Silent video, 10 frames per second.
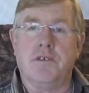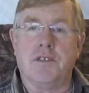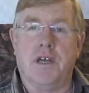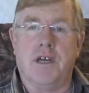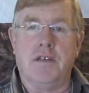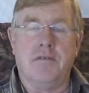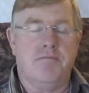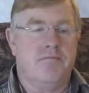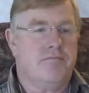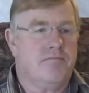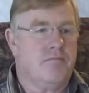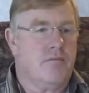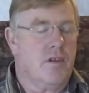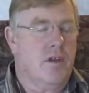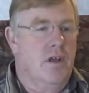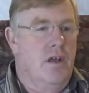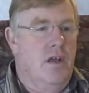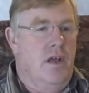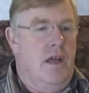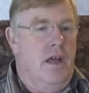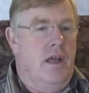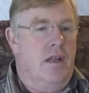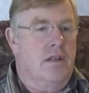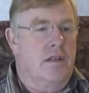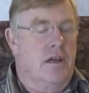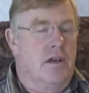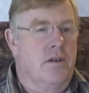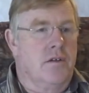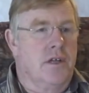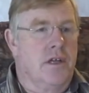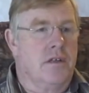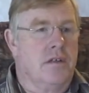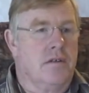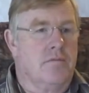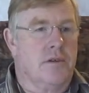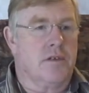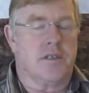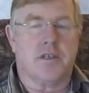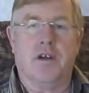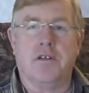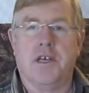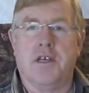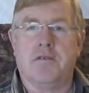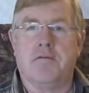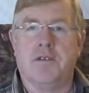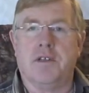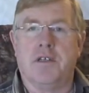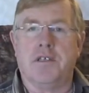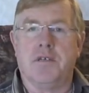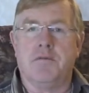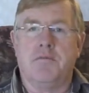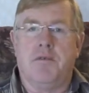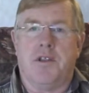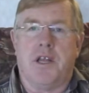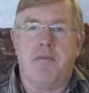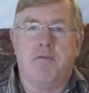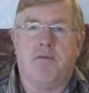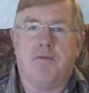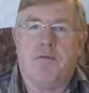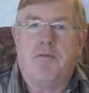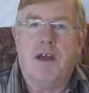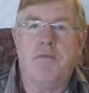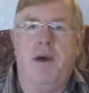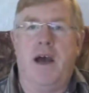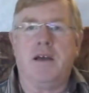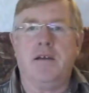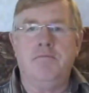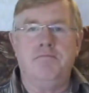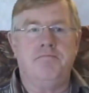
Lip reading: for a start, and who then put us in contact with a gentleman by the name of Ray Parker,